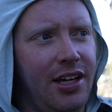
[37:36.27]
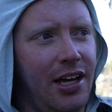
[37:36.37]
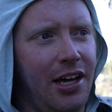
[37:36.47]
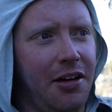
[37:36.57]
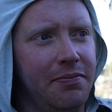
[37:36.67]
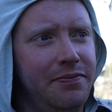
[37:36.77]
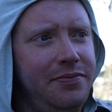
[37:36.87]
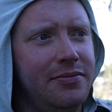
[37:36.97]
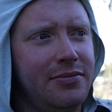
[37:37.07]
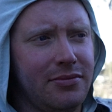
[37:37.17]

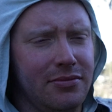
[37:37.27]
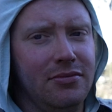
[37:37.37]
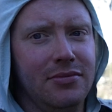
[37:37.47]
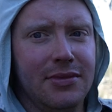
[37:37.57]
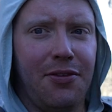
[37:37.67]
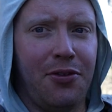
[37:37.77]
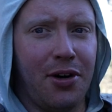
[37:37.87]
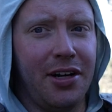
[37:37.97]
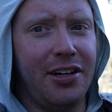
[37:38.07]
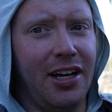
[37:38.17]

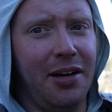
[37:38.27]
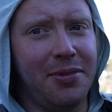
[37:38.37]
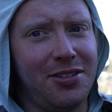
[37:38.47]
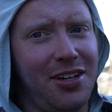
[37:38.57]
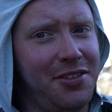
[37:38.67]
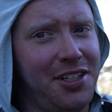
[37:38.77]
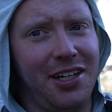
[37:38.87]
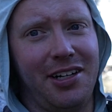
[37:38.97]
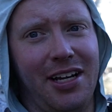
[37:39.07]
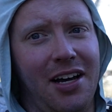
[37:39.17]
400 up,
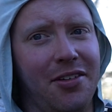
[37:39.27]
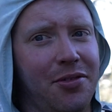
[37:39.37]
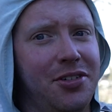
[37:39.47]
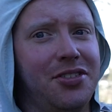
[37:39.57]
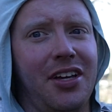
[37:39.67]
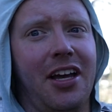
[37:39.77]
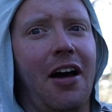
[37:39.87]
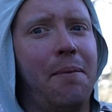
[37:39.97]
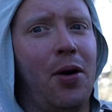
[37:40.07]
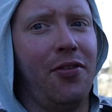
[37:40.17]
1,700 down, which is like
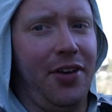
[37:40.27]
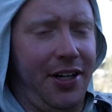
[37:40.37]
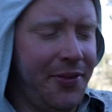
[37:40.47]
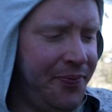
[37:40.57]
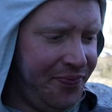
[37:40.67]
perfect.